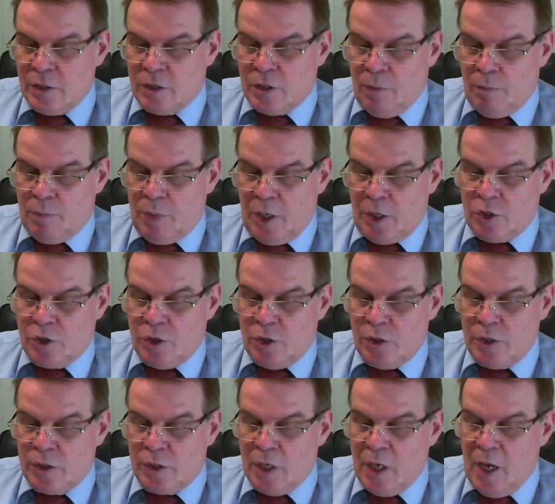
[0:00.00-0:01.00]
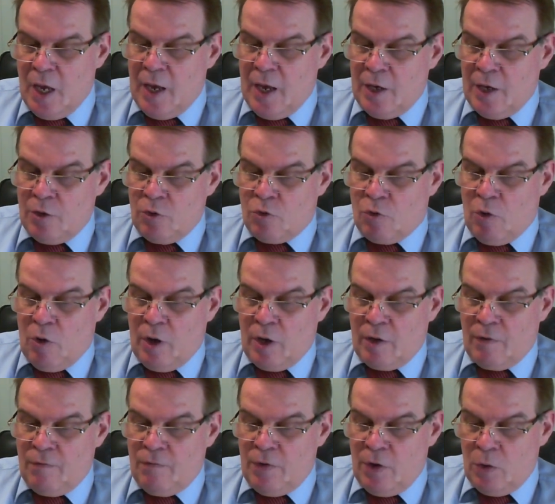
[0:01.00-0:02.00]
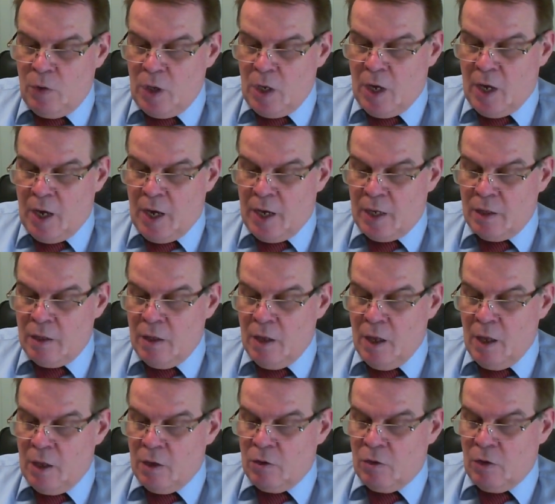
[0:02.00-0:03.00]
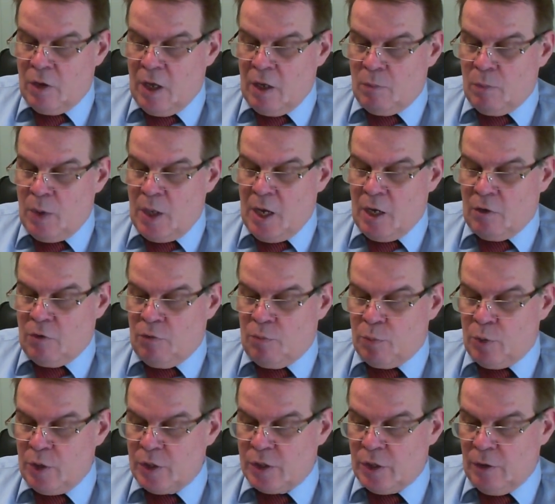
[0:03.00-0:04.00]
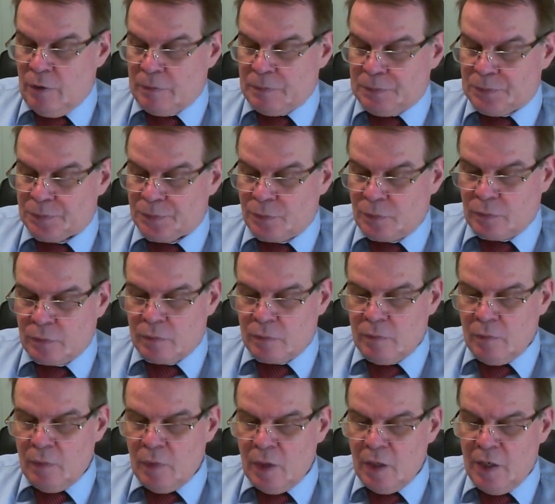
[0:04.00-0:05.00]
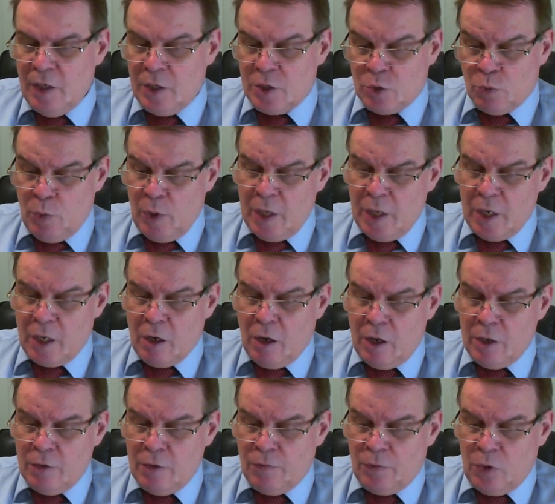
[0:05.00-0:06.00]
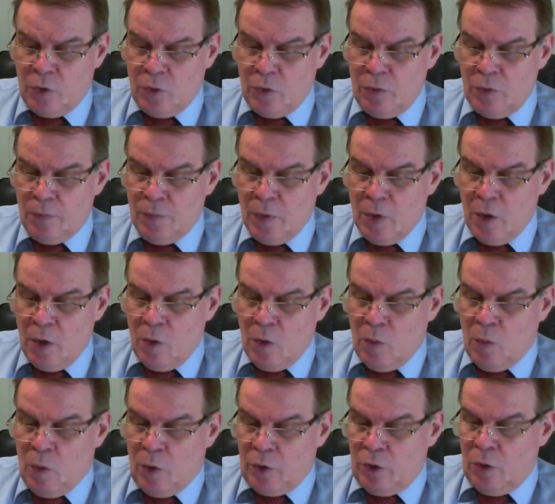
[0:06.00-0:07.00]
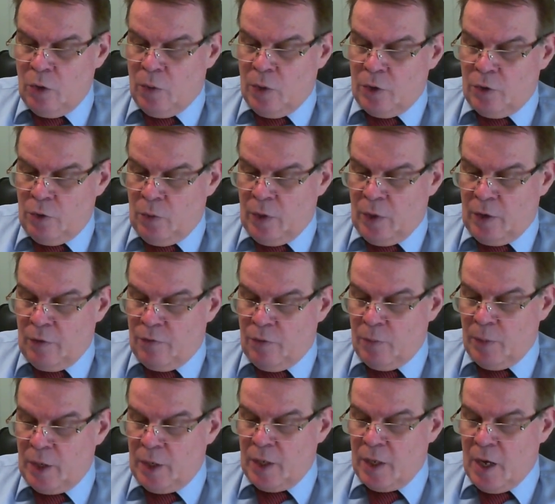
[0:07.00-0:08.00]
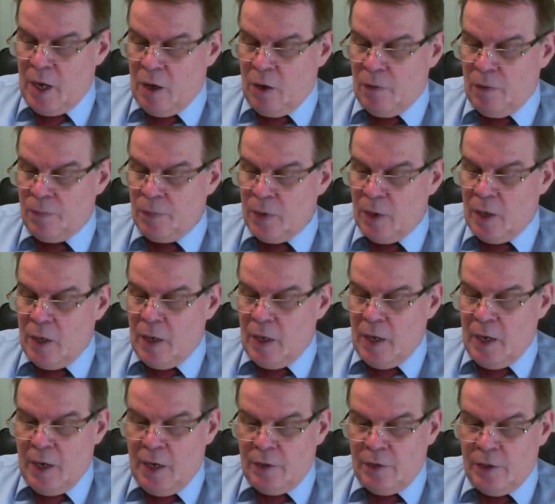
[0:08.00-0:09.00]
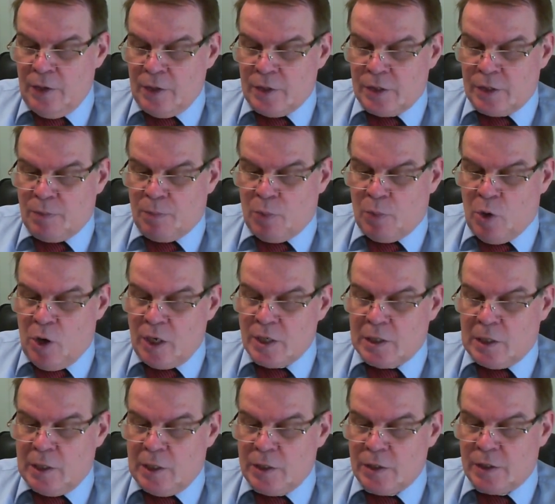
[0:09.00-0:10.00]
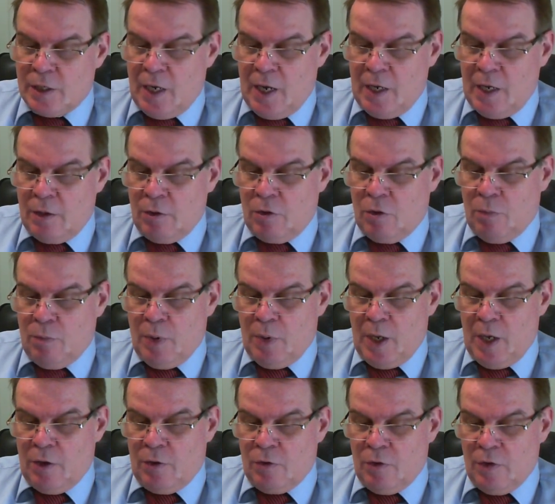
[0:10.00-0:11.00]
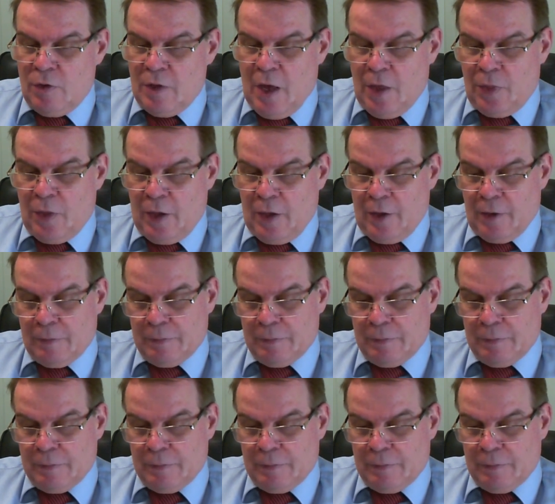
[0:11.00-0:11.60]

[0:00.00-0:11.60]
some pictures and trying very hard to get me out of prison. It's really kind of you what you are doing for me now and it's priceless and compared to nothing.